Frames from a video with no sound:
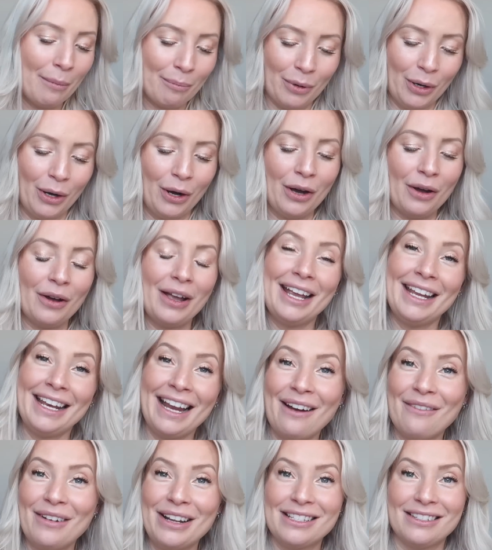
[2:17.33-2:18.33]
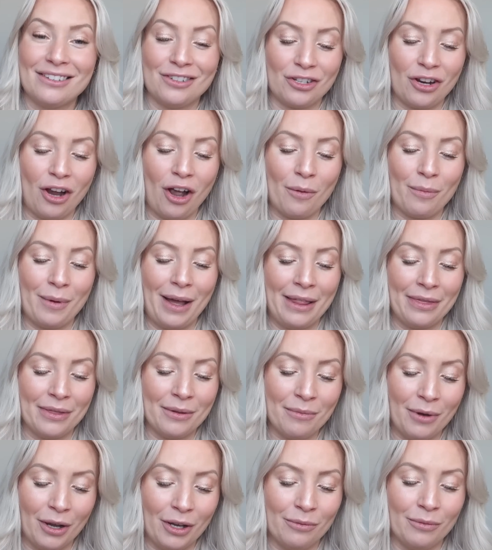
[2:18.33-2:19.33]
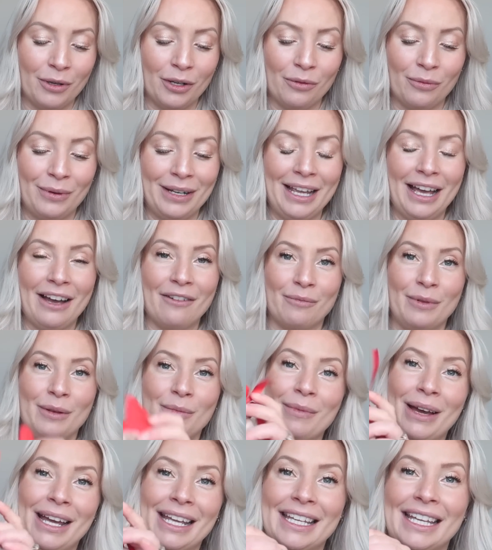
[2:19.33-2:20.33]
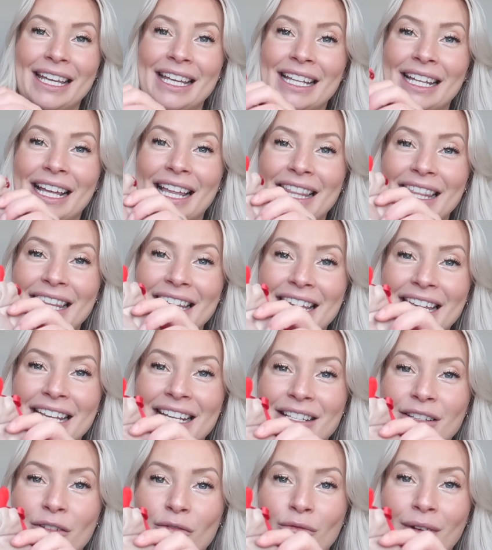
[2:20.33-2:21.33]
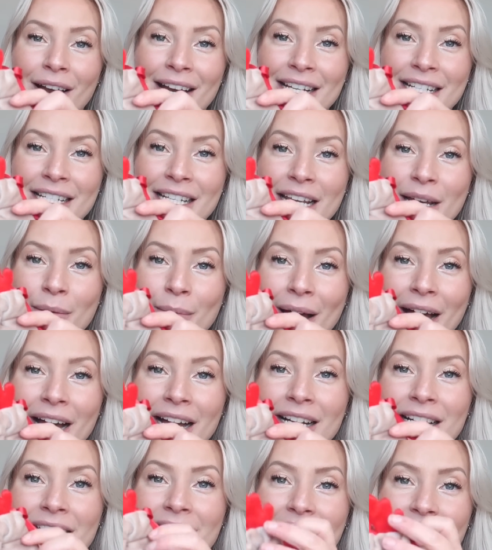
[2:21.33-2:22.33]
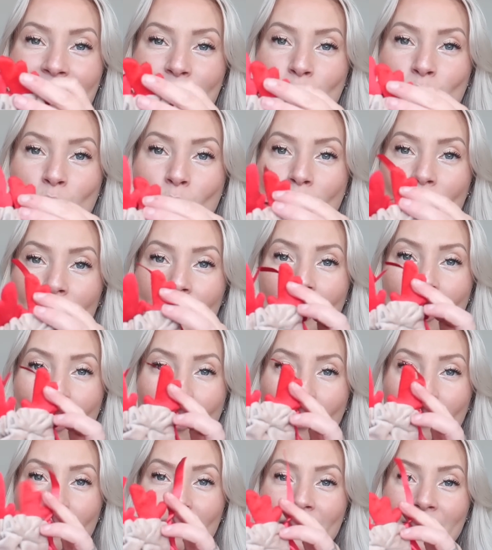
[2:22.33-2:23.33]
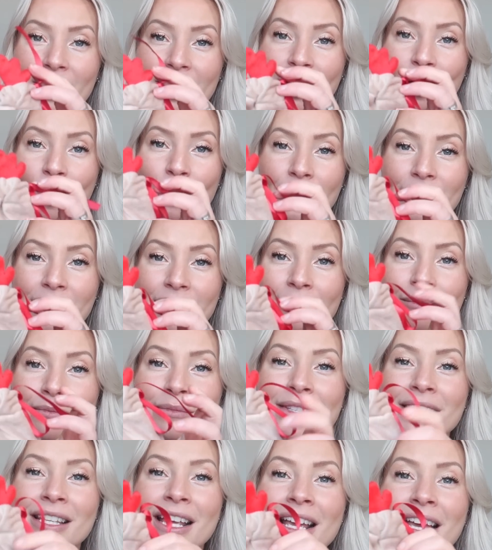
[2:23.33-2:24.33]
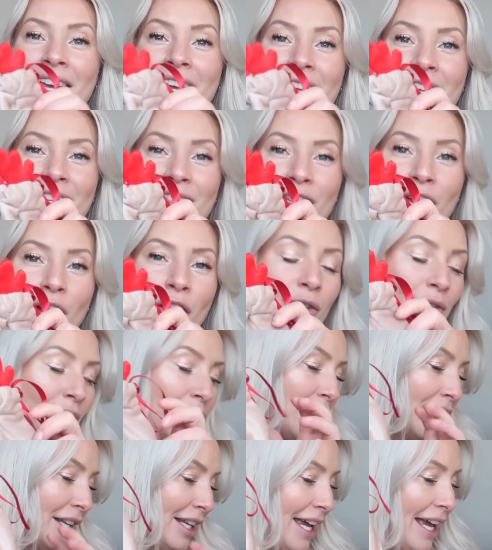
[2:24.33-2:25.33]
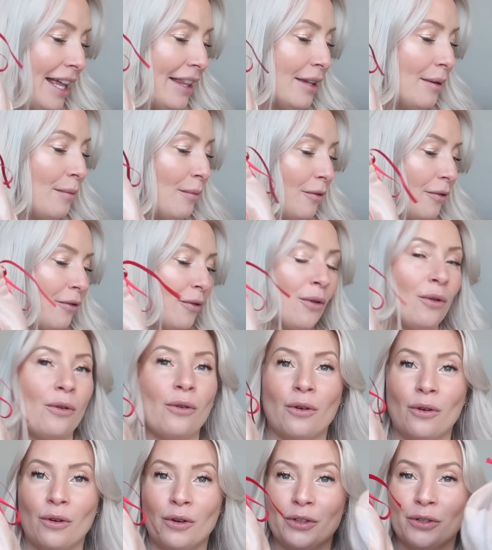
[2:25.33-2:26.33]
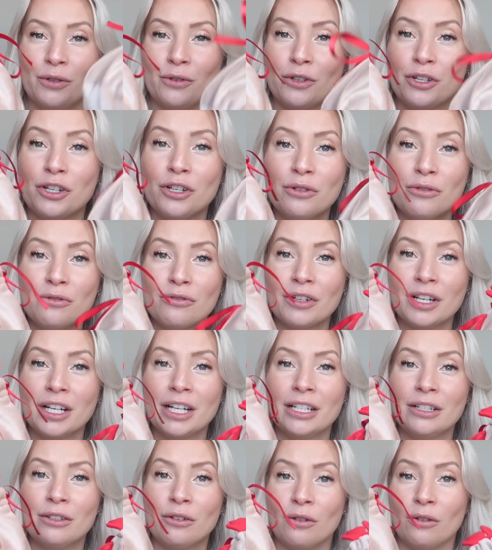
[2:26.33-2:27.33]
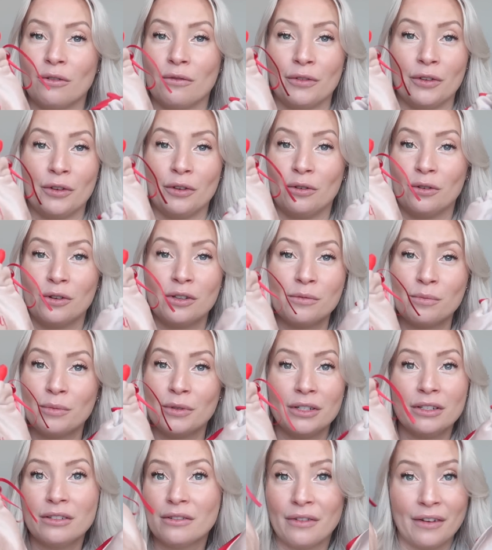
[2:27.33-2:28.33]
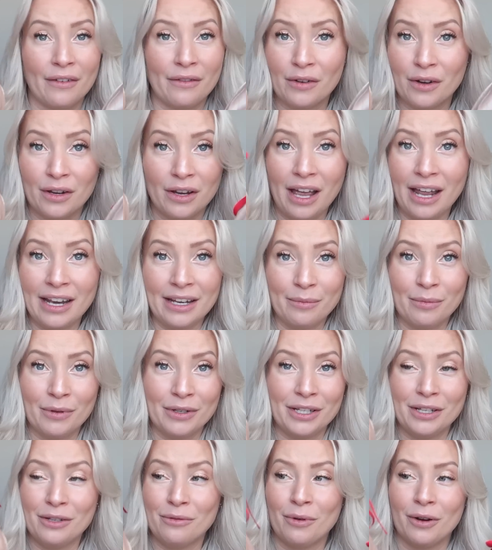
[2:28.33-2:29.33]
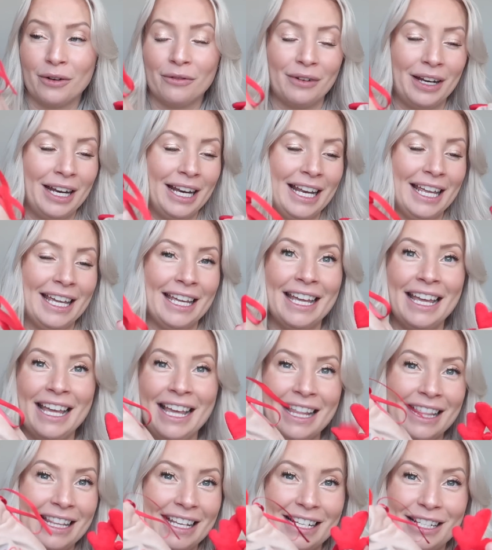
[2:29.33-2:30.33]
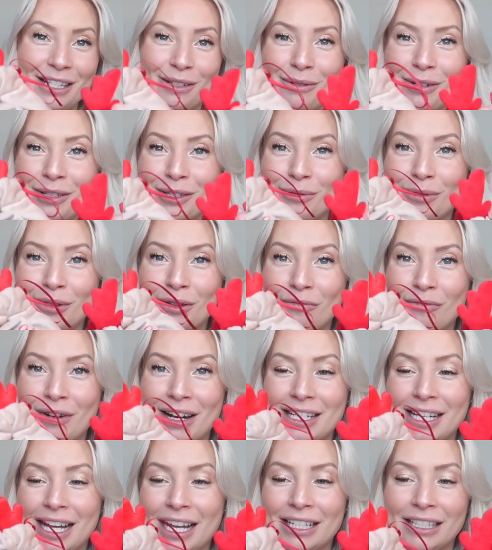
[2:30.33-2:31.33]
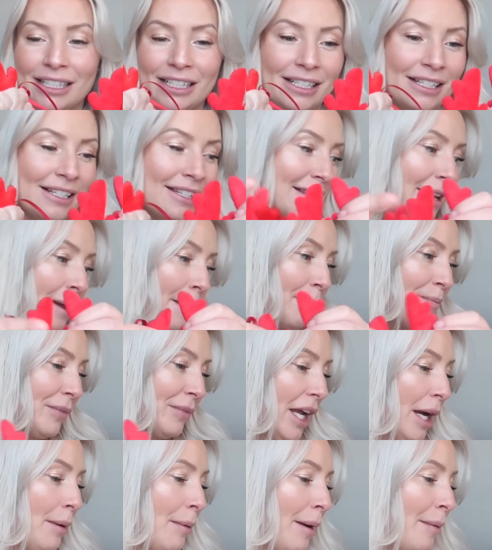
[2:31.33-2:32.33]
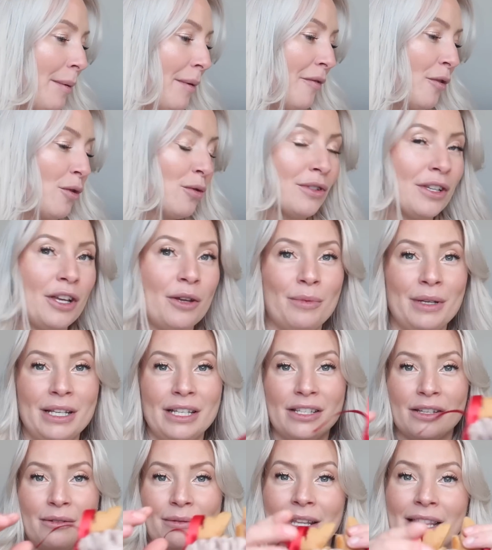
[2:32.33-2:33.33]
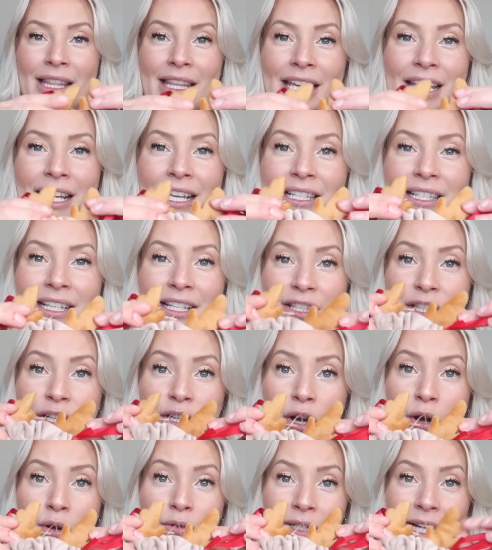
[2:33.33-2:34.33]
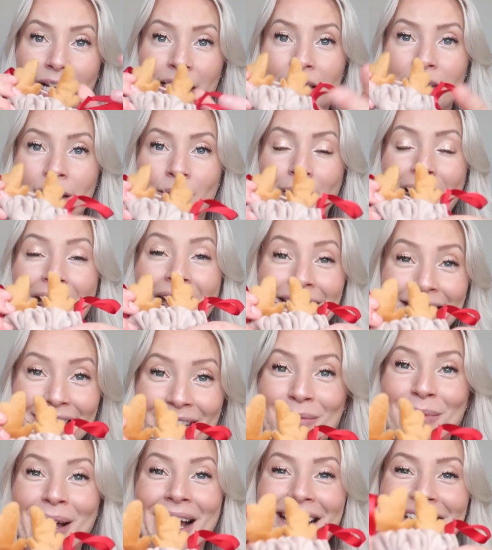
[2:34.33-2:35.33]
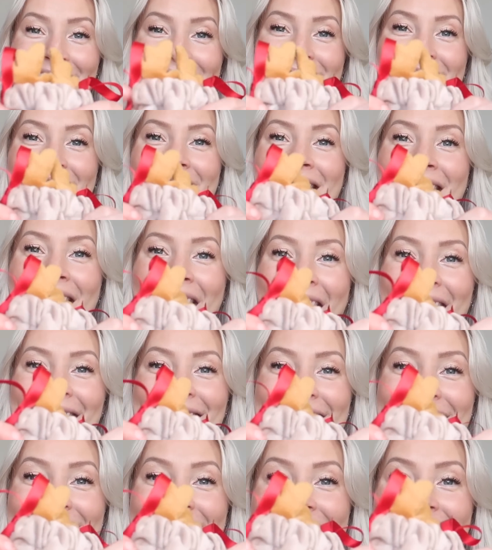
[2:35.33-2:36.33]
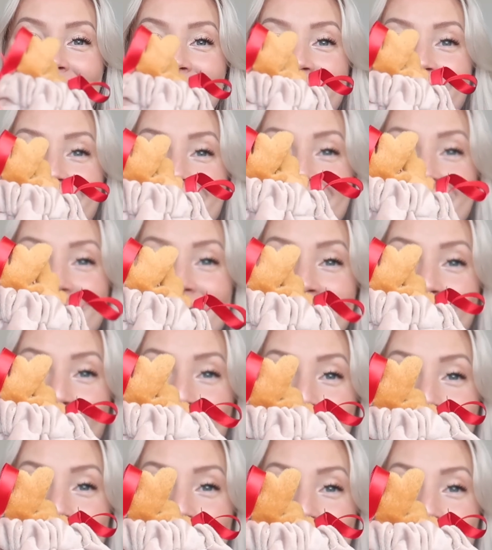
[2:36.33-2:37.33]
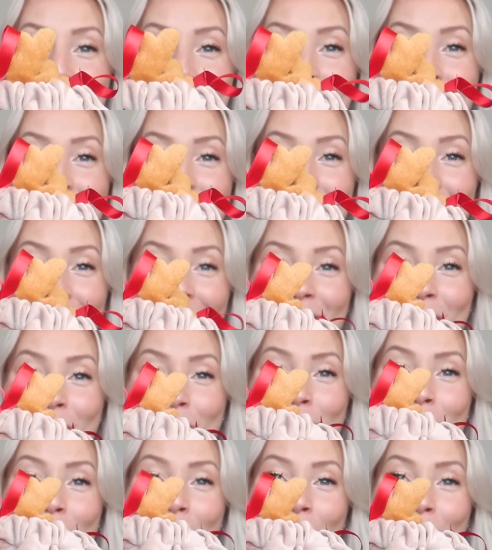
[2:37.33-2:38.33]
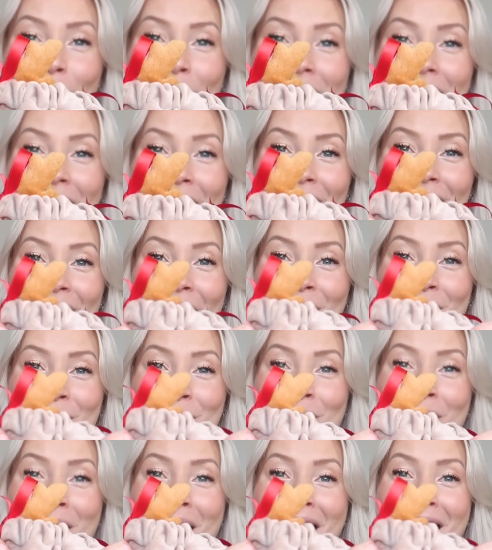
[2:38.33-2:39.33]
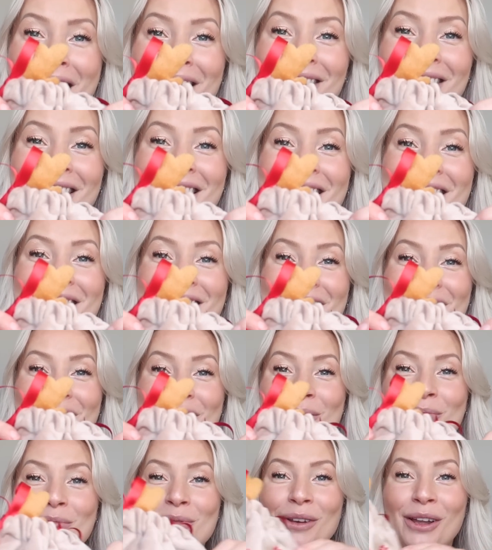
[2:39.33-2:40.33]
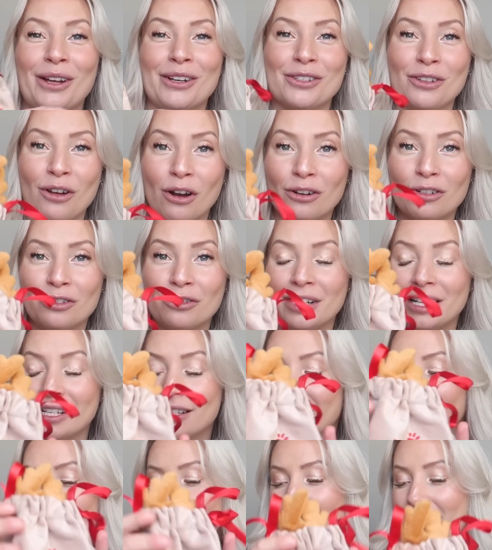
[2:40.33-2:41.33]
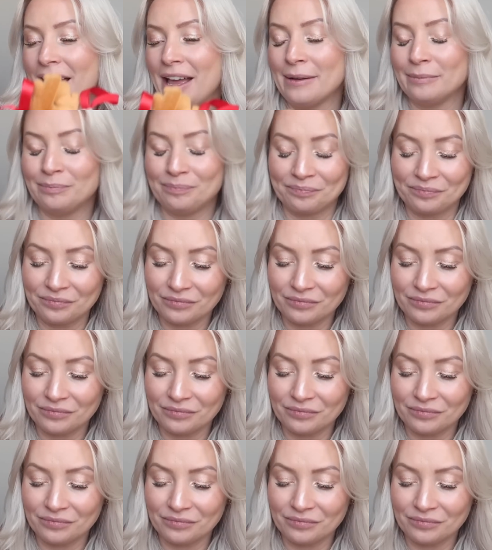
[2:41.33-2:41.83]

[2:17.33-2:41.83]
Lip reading: But in our Etsy shop at the moment, we have been making these reindeer bags as one of the items. So you can get them for your children or for your husband, for anybody you want really. These are the ones with the red antlers. And we've also been doing these are the gold antler bags, and this is actually Samson, so it's got a little paw print on there as well, so you can put like dog treats in there.